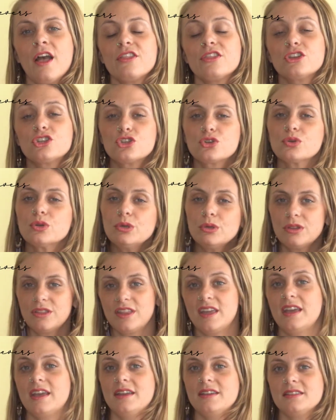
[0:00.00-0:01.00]
the truth
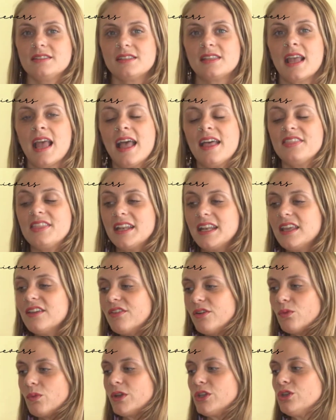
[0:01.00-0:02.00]
is that
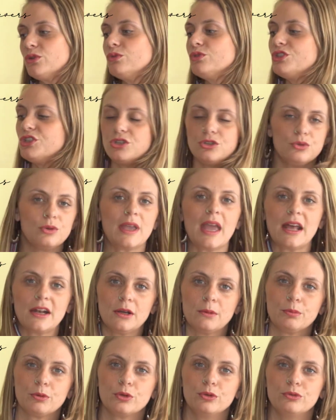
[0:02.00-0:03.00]
even when you do get
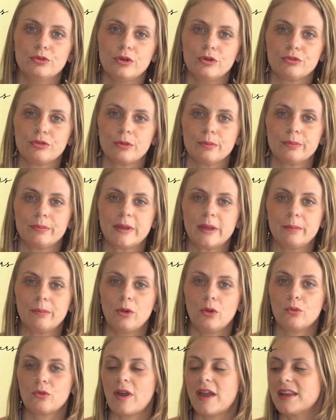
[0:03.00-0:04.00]
approval from
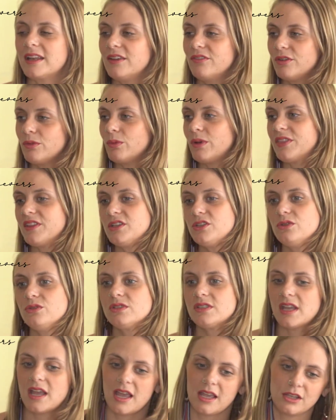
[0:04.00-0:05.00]
people, right? Even when they do
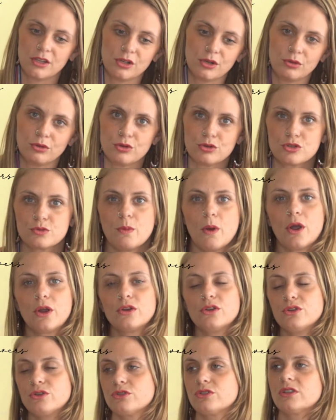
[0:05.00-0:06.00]
say, you're smart
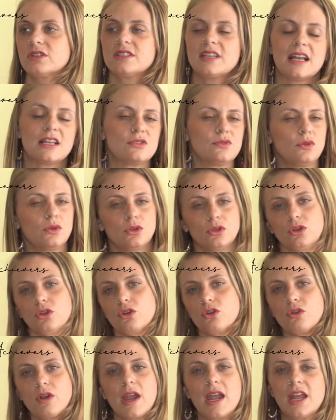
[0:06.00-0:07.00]
or you're successful or you're
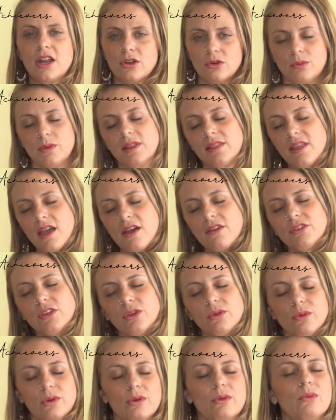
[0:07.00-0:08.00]
great or we love
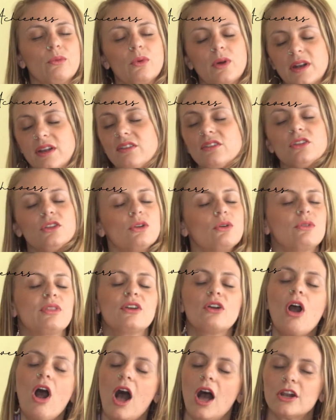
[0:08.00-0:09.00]
you or whatever,
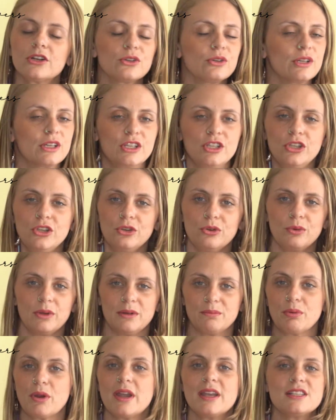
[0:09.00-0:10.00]
they're honoring you
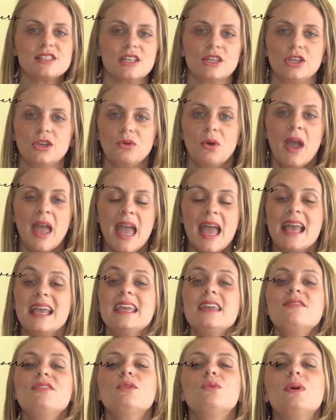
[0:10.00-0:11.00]
and praising you.
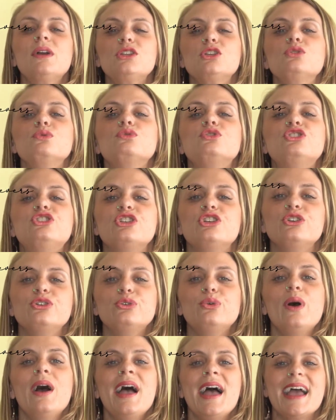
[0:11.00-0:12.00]
Even when you
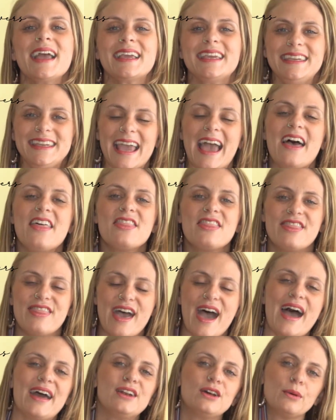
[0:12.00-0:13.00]
do get
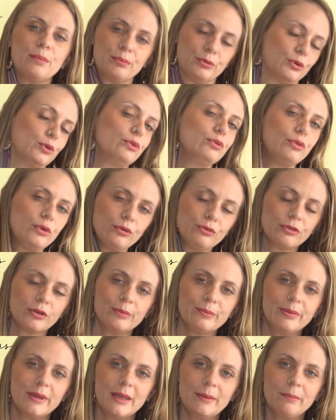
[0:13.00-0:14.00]
that approval
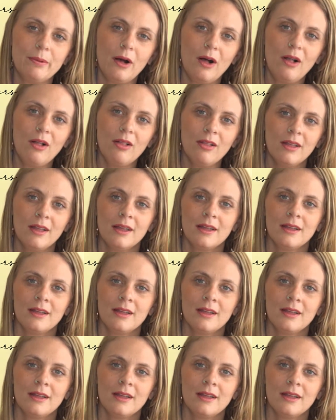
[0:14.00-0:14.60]
from people,